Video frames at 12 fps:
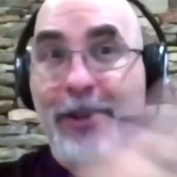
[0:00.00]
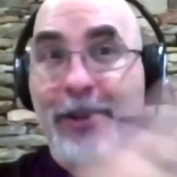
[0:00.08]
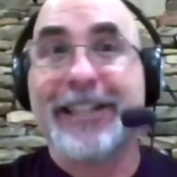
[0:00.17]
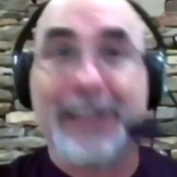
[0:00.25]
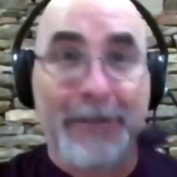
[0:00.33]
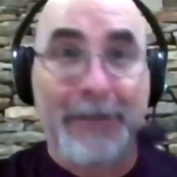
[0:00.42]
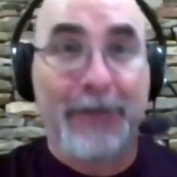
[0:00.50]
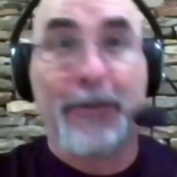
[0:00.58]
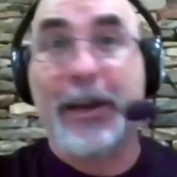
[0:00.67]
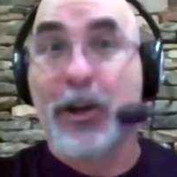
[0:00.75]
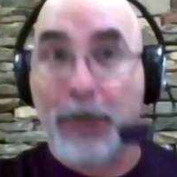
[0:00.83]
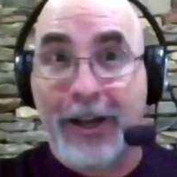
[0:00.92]
to get something for
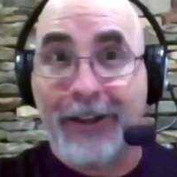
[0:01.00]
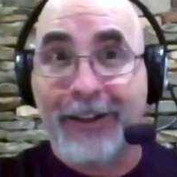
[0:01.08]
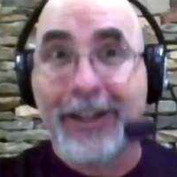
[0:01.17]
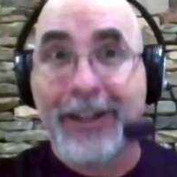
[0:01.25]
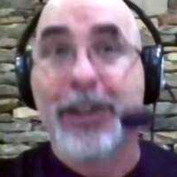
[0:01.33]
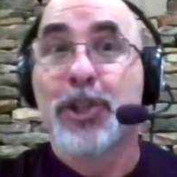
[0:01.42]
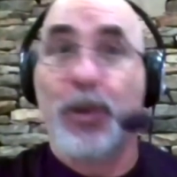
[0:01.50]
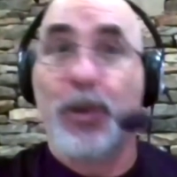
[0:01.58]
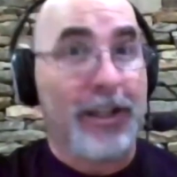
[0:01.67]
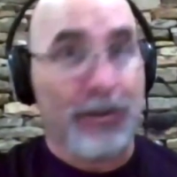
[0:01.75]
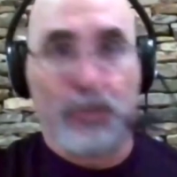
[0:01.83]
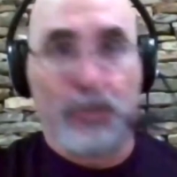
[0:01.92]
my grill so
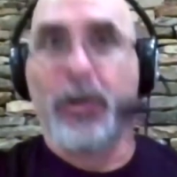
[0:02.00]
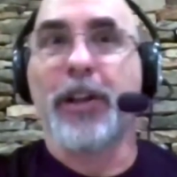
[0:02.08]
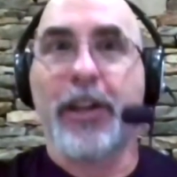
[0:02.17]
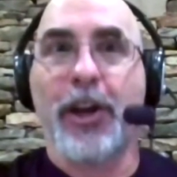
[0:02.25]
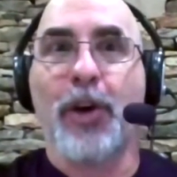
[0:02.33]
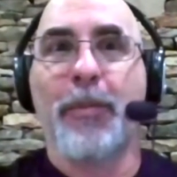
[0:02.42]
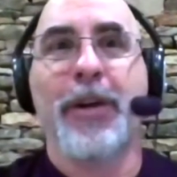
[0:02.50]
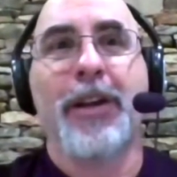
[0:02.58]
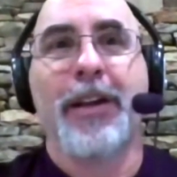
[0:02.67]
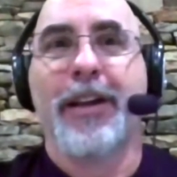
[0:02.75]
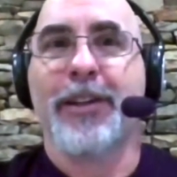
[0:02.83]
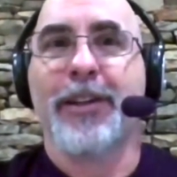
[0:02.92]
I could grill at home
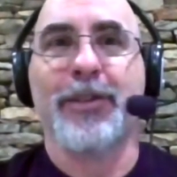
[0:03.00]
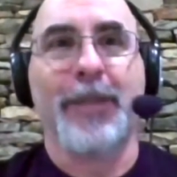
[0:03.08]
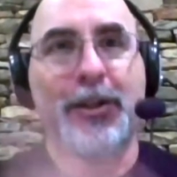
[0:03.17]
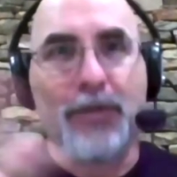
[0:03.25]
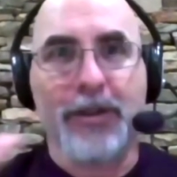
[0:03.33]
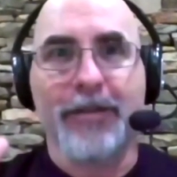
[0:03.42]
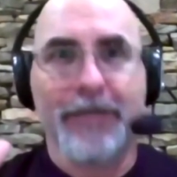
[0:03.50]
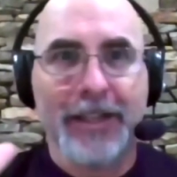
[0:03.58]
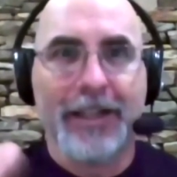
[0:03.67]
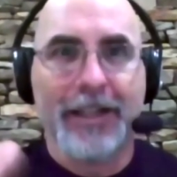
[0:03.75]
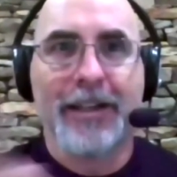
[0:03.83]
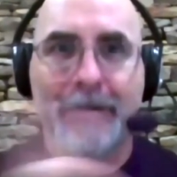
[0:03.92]
because my grill
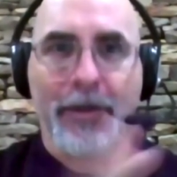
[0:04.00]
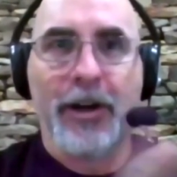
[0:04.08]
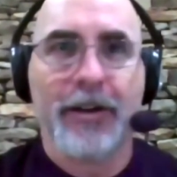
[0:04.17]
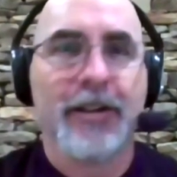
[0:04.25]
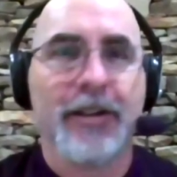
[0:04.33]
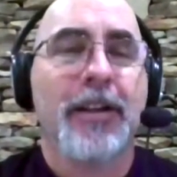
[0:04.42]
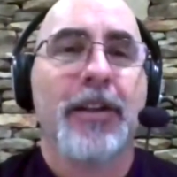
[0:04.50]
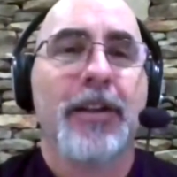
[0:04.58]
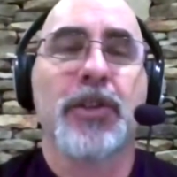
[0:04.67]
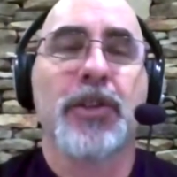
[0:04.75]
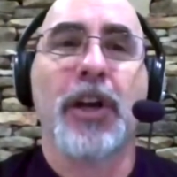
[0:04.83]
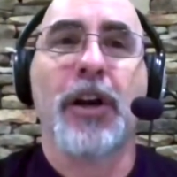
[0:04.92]
needed a part.
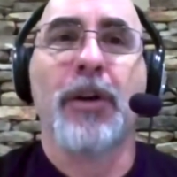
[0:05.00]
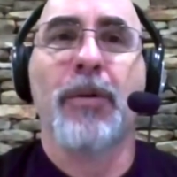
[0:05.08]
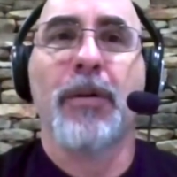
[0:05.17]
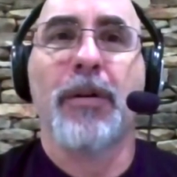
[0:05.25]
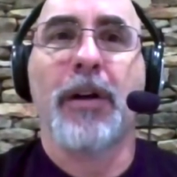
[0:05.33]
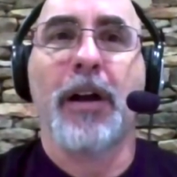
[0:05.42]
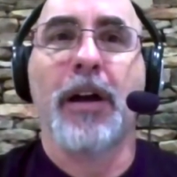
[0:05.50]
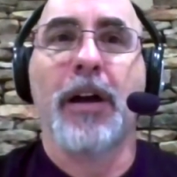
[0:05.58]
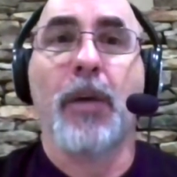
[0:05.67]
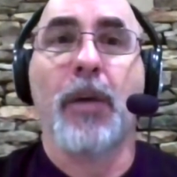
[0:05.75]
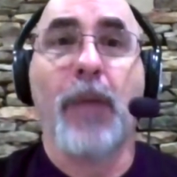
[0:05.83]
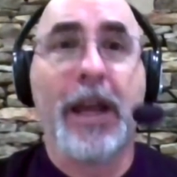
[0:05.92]
So uh,
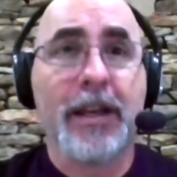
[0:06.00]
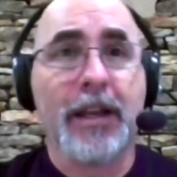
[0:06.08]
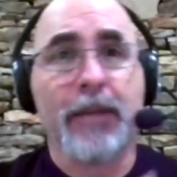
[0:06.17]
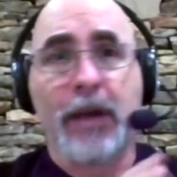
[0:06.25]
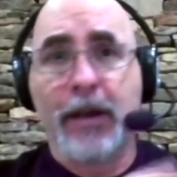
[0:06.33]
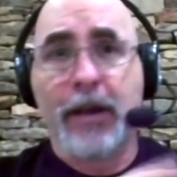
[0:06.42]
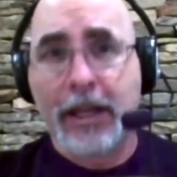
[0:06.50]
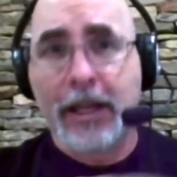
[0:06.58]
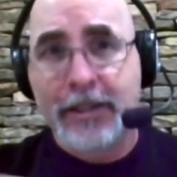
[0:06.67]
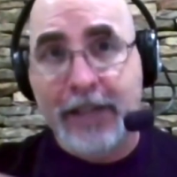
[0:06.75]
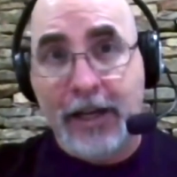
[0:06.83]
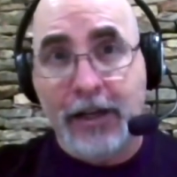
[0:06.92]
I went and I, I, had
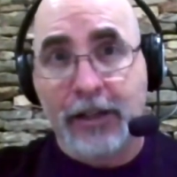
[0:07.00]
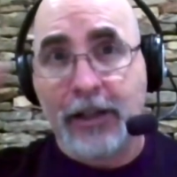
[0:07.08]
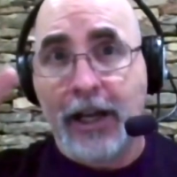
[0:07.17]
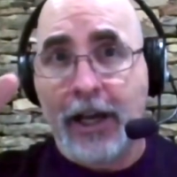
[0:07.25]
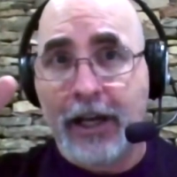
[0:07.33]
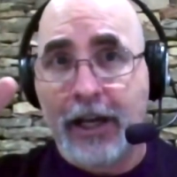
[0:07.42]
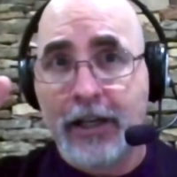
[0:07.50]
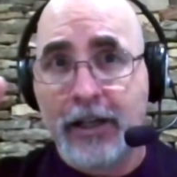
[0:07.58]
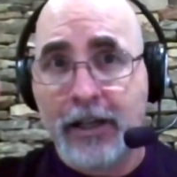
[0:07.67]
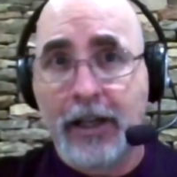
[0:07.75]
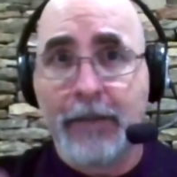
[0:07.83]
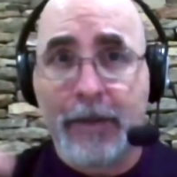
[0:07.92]
to stand in a
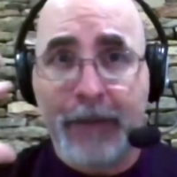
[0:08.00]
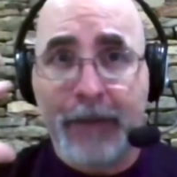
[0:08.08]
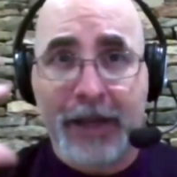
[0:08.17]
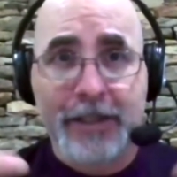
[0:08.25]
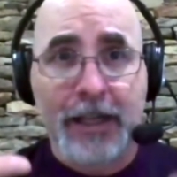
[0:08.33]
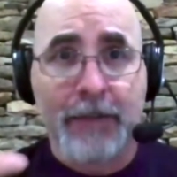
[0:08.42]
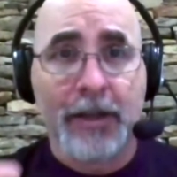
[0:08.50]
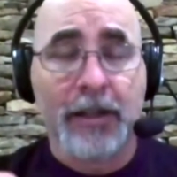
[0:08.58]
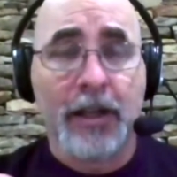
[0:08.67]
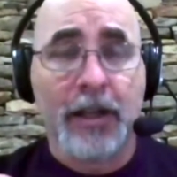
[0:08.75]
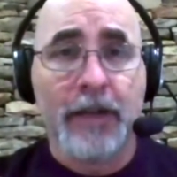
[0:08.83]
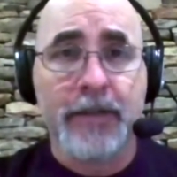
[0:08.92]
line. I had my mask on, my
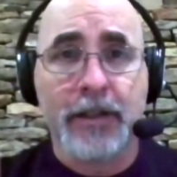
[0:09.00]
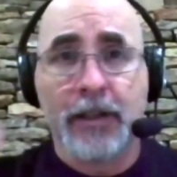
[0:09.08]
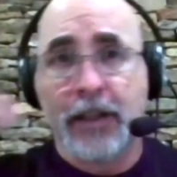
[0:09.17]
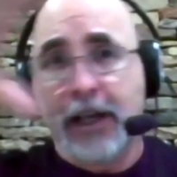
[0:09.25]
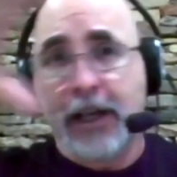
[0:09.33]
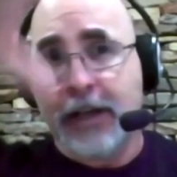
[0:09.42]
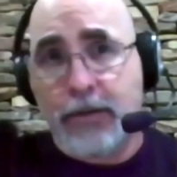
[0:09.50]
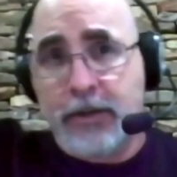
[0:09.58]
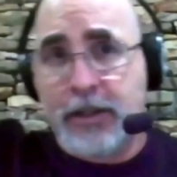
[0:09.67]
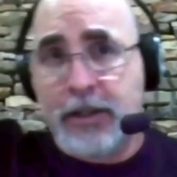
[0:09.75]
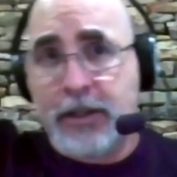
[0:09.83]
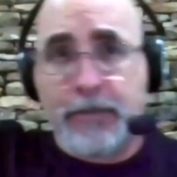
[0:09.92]
gloves, and the line. There
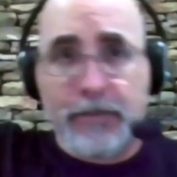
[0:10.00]
were these